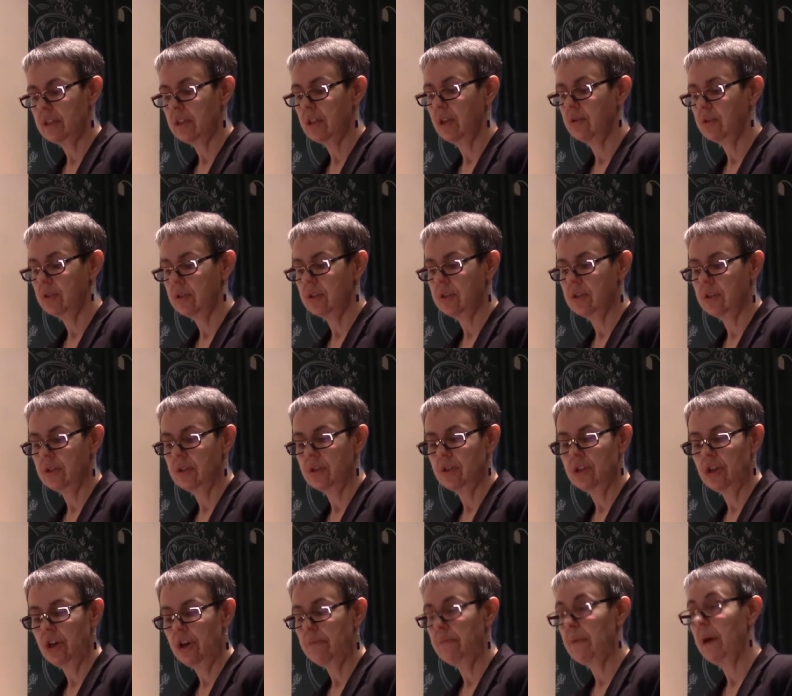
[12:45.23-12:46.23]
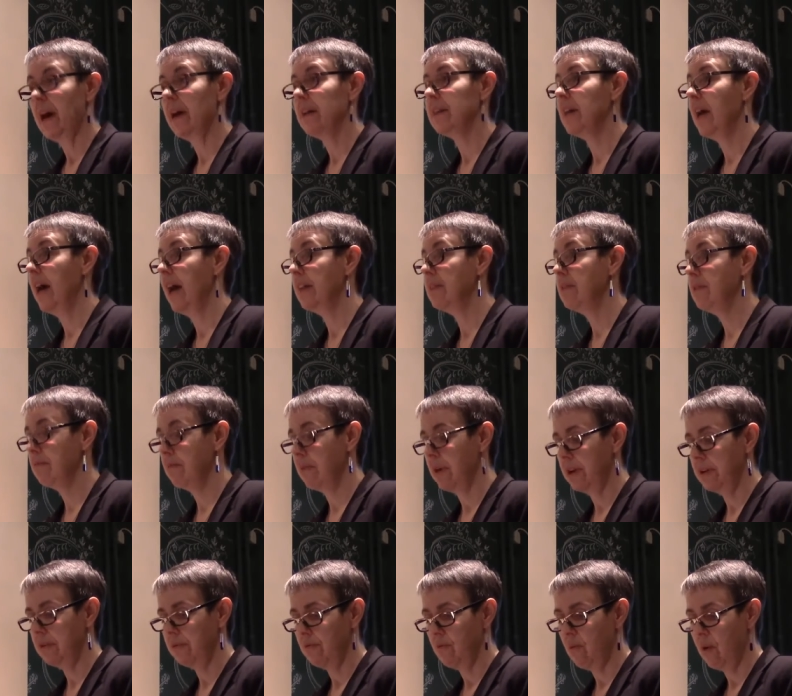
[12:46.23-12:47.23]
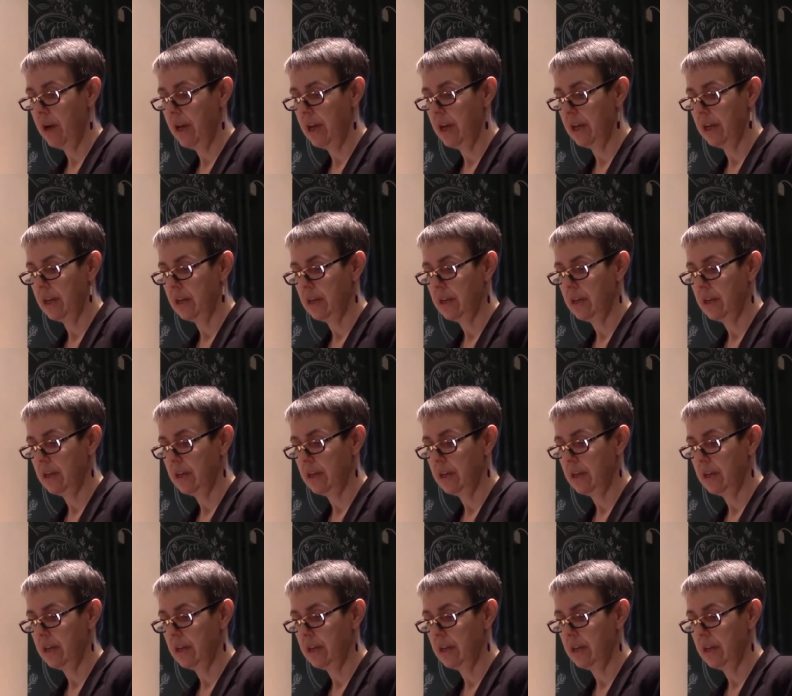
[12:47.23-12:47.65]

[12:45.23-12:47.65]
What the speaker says: closest to the towpath had the right of way.